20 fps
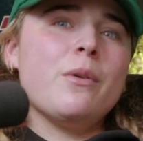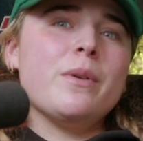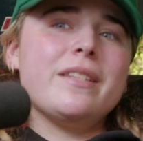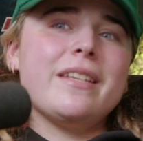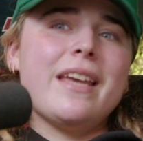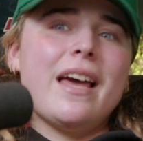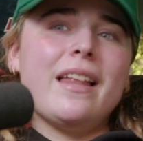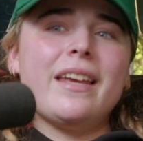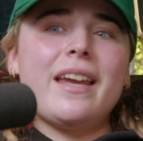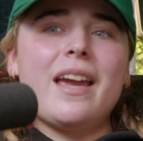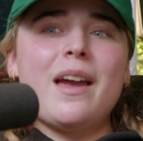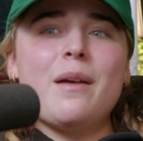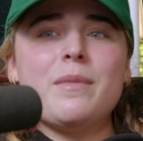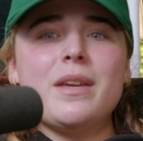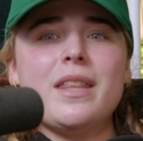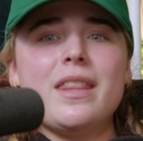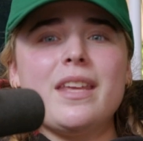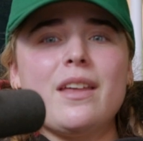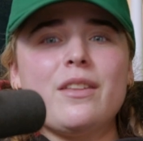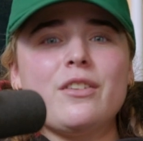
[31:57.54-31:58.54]
sure. was yelling at
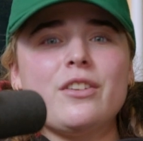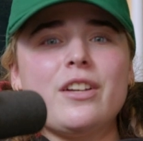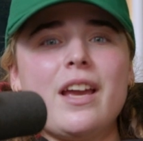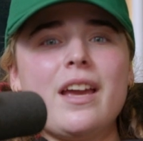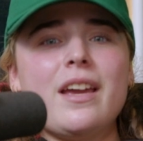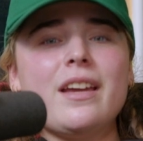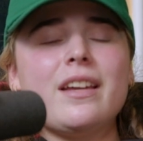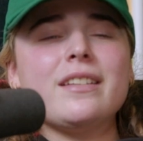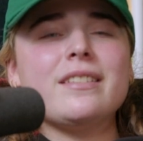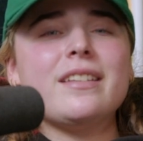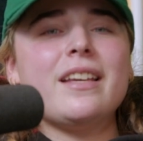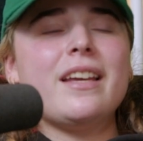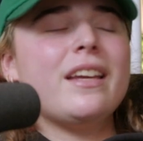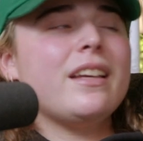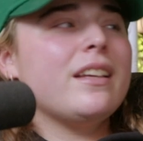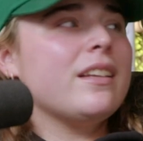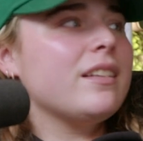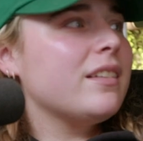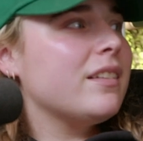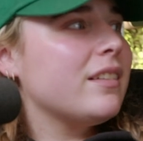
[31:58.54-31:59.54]
me the other day because
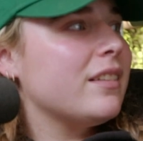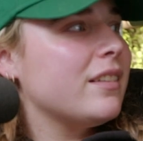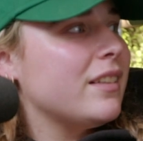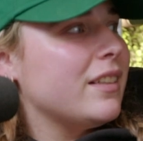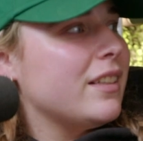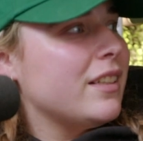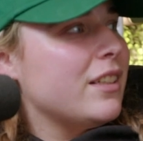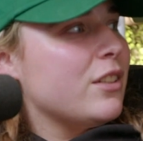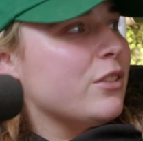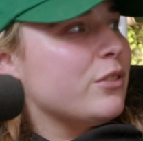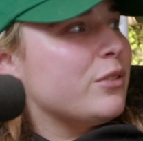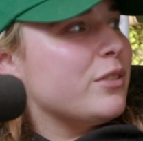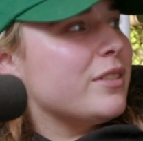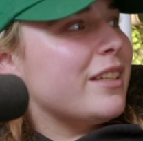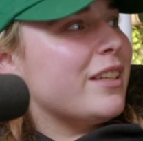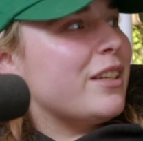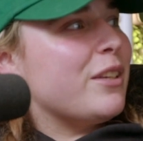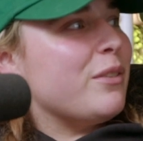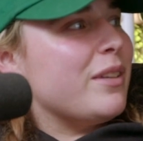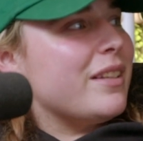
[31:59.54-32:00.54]
I, she's
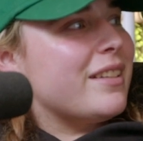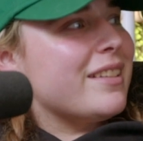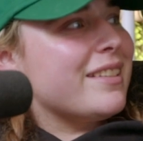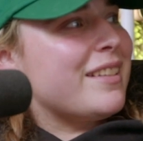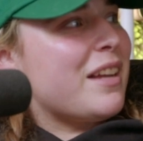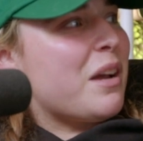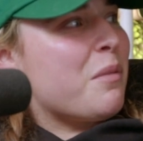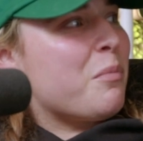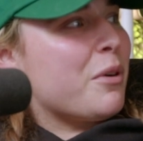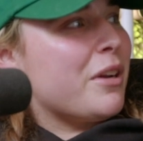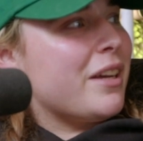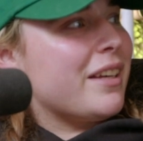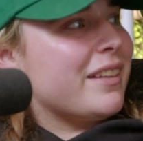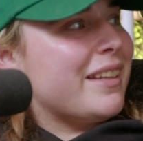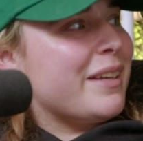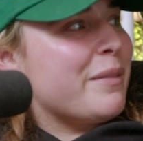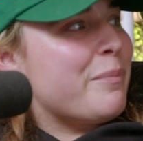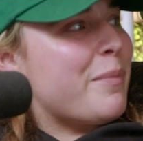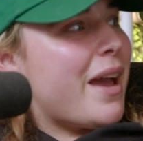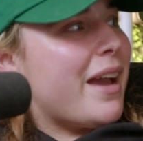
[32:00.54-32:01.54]
like, you need to stop wearing
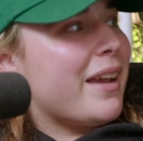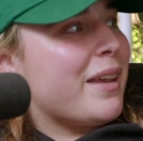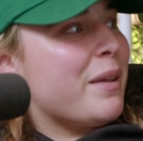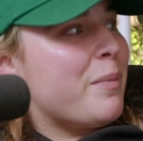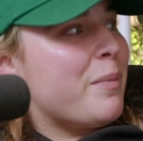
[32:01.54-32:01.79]
like baggy